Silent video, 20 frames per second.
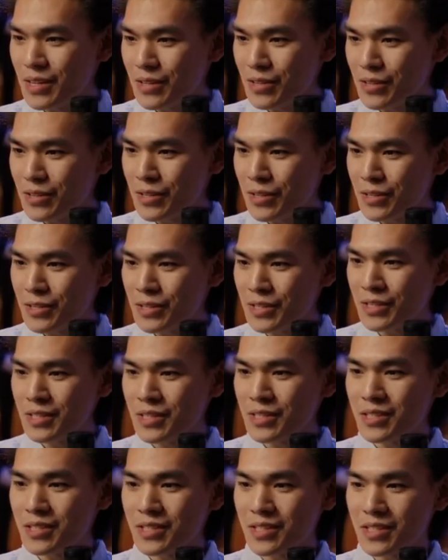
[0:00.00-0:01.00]
So far
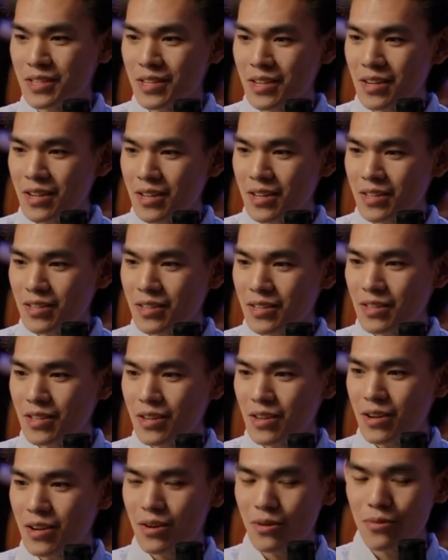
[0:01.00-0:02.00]
this year, related
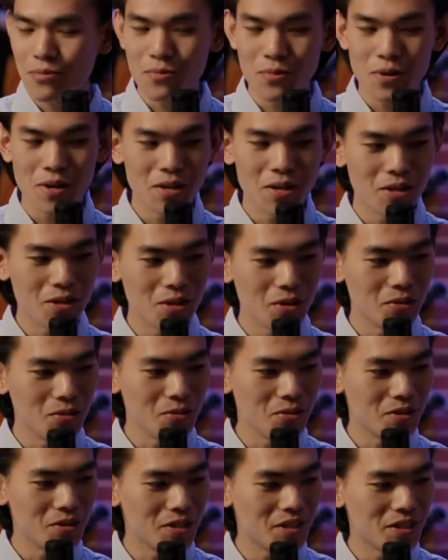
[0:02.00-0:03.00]
revenue has further
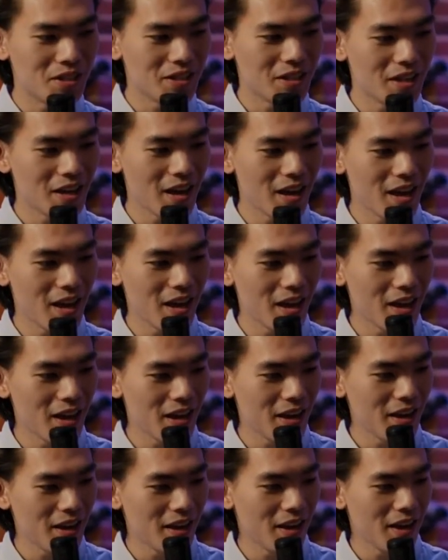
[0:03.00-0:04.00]
declined by
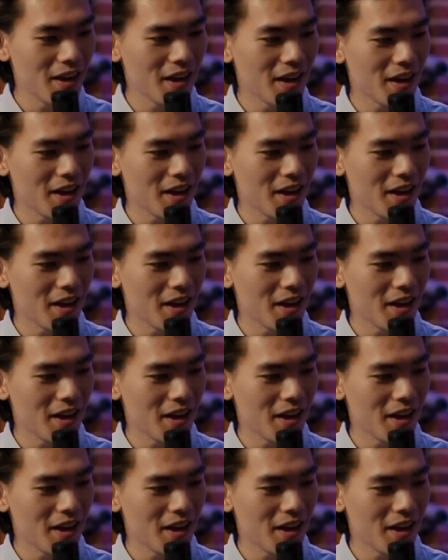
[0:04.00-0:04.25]
20%.